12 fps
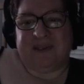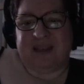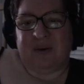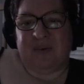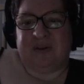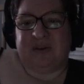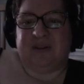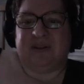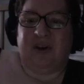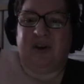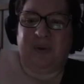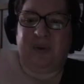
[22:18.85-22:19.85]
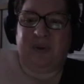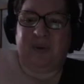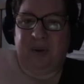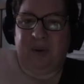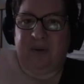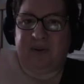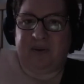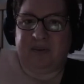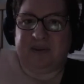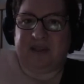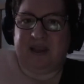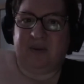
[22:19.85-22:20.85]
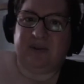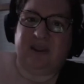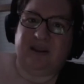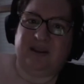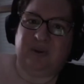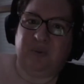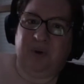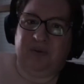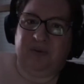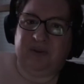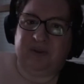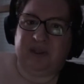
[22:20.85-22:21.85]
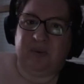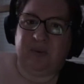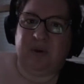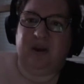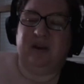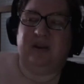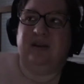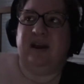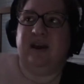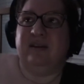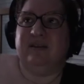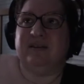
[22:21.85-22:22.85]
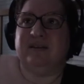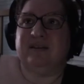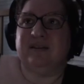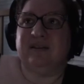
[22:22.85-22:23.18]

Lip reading: I want to solve bigger problems. I would like to work for someone else